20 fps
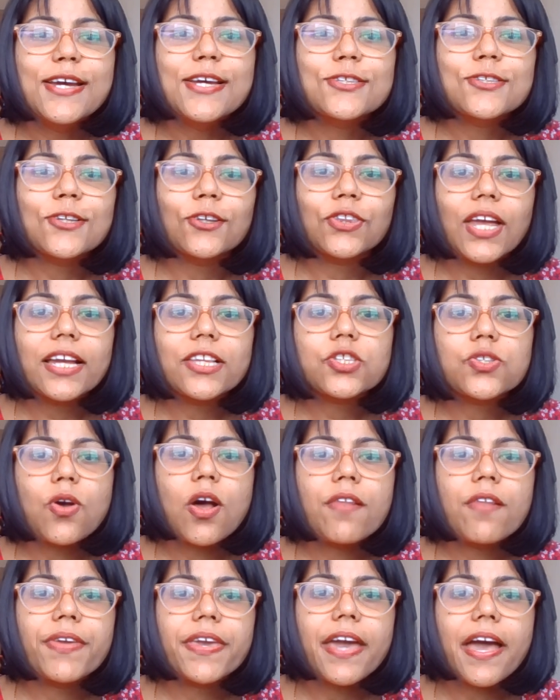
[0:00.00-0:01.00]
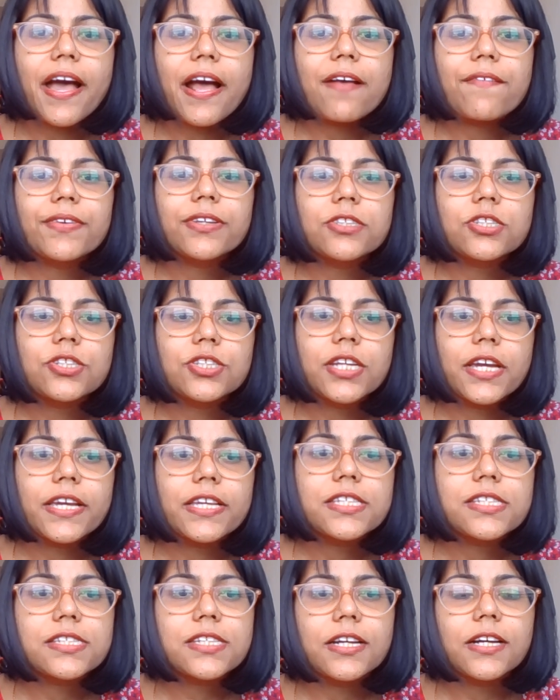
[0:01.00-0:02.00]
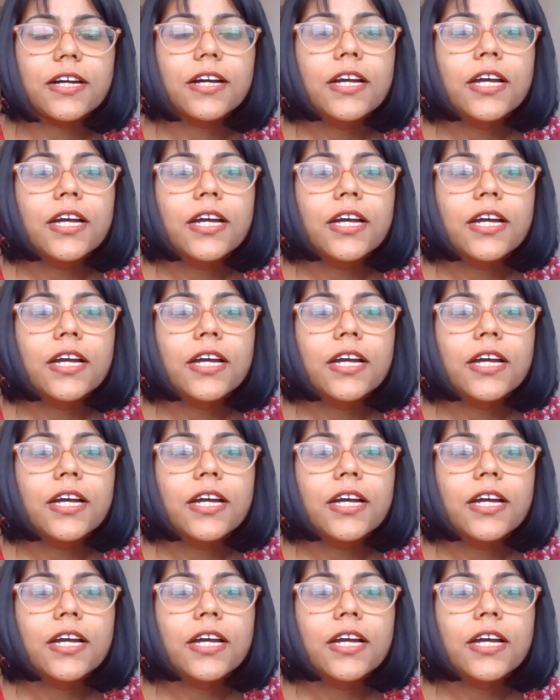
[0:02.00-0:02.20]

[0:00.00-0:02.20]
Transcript: So that's all we have in today's uh,